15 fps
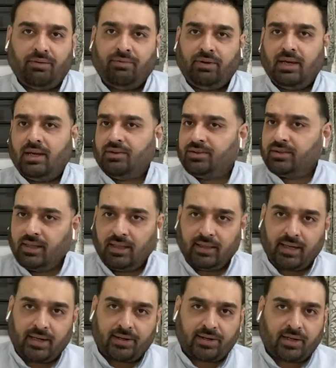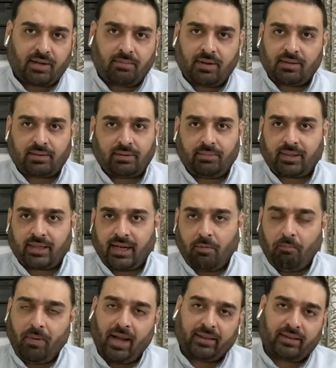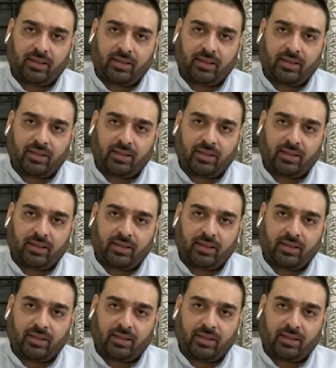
We have seen the drama some time back.